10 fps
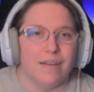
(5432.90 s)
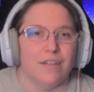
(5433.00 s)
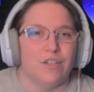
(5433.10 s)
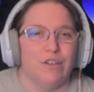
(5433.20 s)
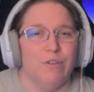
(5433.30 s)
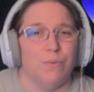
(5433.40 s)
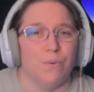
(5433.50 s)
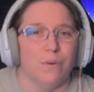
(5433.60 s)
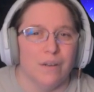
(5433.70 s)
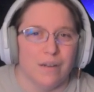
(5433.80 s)

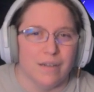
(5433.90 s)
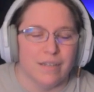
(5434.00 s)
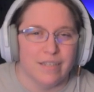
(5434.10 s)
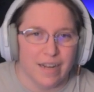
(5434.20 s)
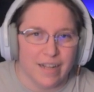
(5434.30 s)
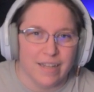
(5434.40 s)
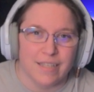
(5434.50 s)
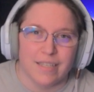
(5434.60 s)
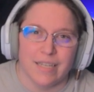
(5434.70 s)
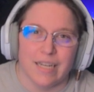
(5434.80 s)
2.
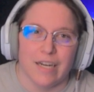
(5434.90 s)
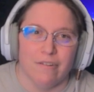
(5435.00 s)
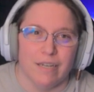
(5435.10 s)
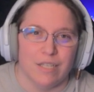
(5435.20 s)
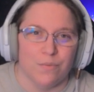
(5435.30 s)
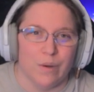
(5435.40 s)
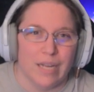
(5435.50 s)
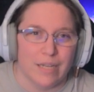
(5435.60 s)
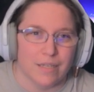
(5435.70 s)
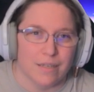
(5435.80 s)
Silence that carries
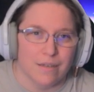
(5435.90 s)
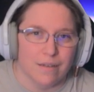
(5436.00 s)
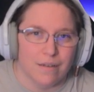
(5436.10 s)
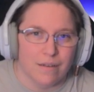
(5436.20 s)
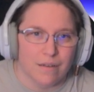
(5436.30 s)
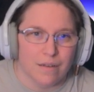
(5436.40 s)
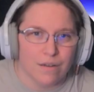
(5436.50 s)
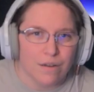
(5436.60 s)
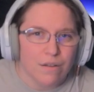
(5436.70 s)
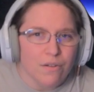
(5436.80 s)
weight.
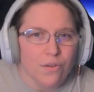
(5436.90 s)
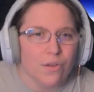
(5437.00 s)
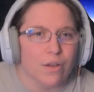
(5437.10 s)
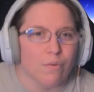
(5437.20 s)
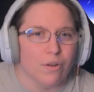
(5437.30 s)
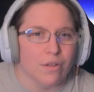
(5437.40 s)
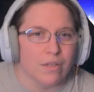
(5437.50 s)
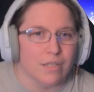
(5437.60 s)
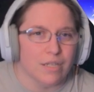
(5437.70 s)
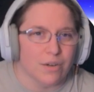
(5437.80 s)
Another thing worth
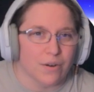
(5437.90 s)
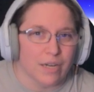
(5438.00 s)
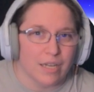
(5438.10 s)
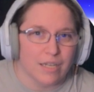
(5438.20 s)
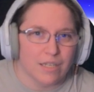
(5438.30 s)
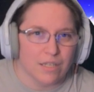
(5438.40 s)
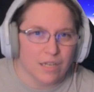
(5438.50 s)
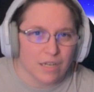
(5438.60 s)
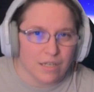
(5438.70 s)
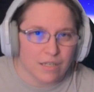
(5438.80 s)
considering is
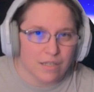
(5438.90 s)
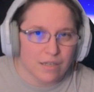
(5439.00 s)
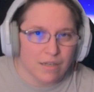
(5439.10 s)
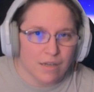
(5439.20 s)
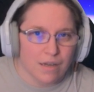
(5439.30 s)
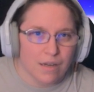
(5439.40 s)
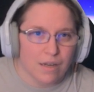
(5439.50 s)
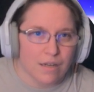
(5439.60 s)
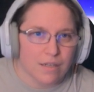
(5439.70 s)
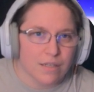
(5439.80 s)
this.
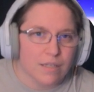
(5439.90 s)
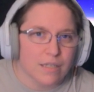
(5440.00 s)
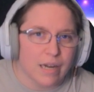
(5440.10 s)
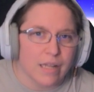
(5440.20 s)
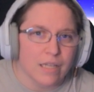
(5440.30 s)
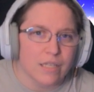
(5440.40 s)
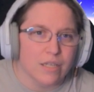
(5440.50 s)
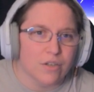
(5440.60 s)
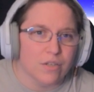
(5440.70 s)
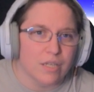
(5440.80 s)
Does the silence
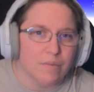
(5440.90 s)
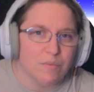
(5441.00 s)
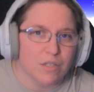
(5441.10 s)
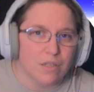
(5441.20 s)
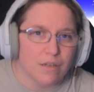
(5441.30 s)
in your scenes